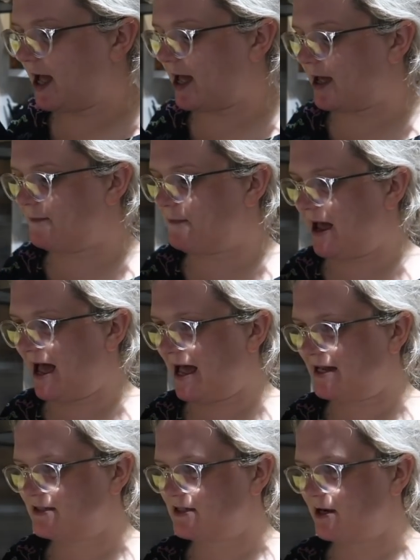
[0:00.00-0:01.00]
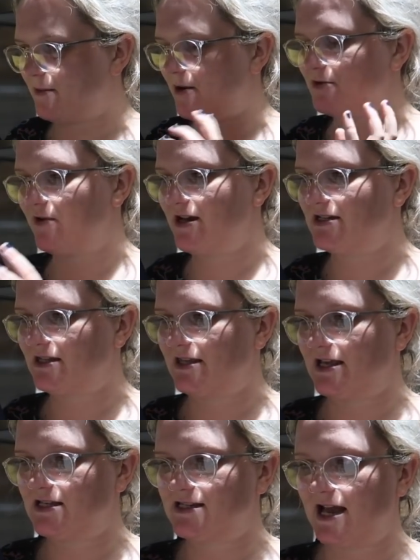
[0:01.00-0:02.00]
um, and um, I was reading
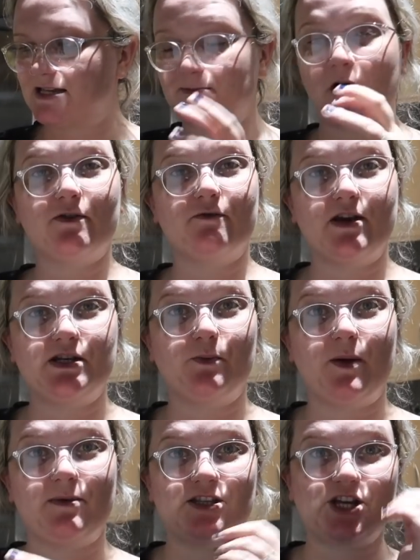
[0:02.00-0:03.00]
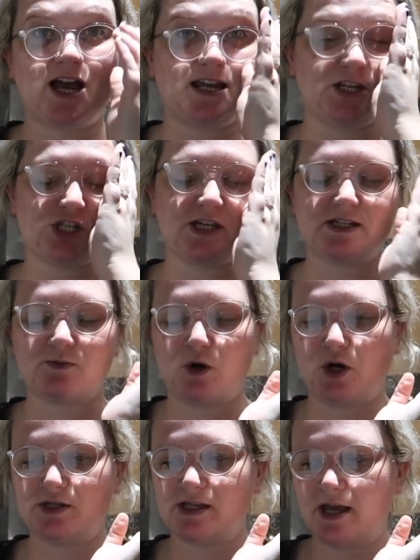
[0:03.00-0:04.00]
this as part of the Reading Women Challenge this
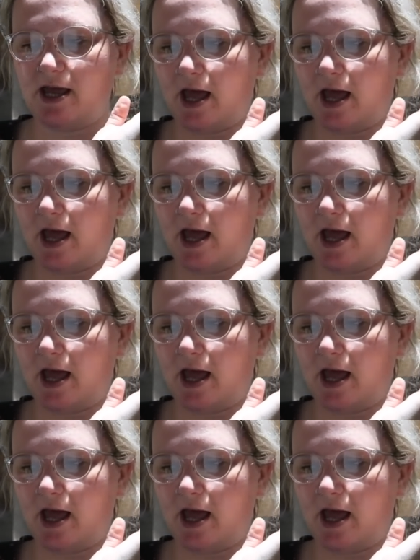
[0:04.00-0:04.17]
was